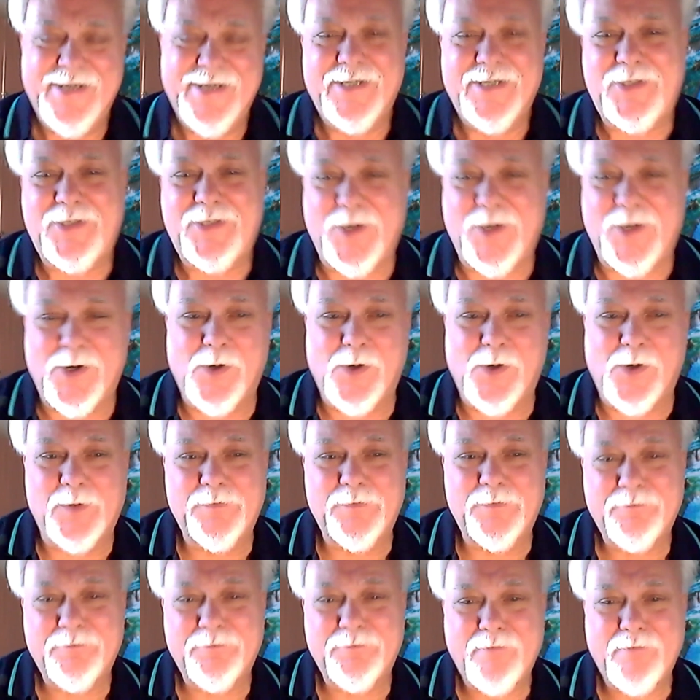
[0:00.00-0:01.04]
So
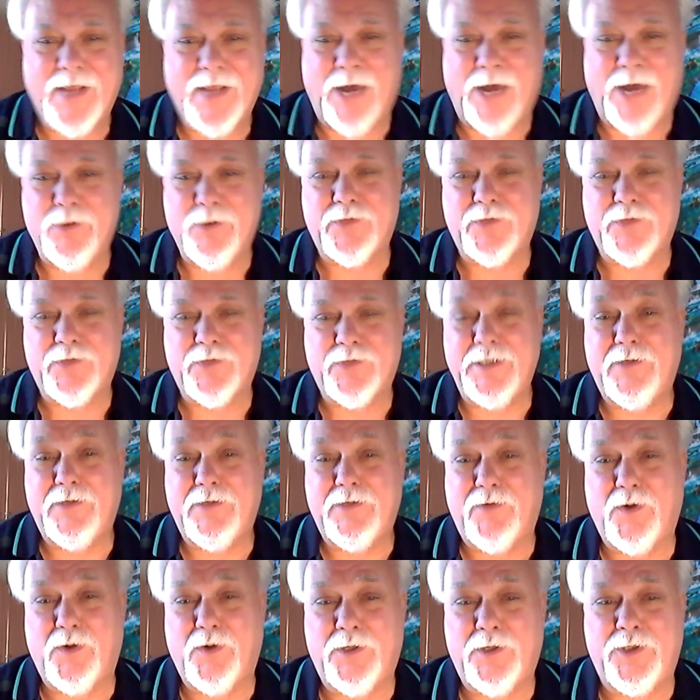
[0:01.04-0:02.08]
I was really devoted
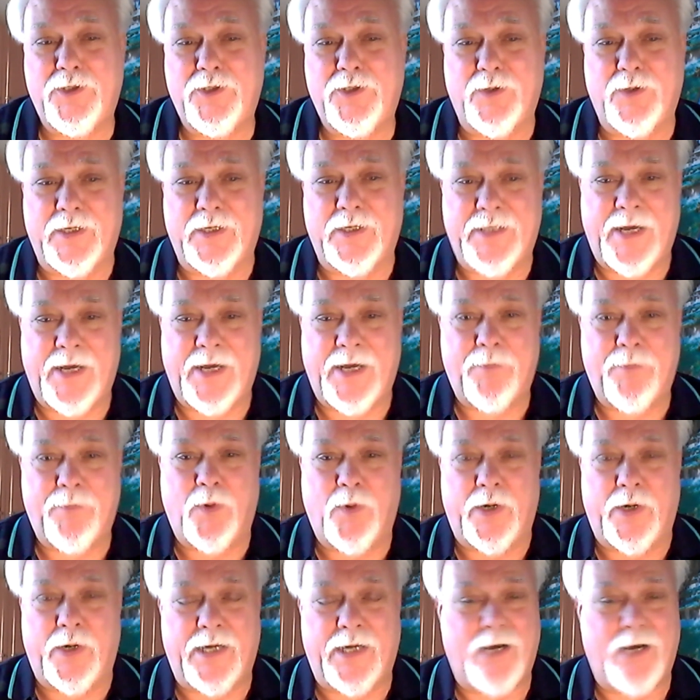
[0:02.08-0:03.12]
at that point.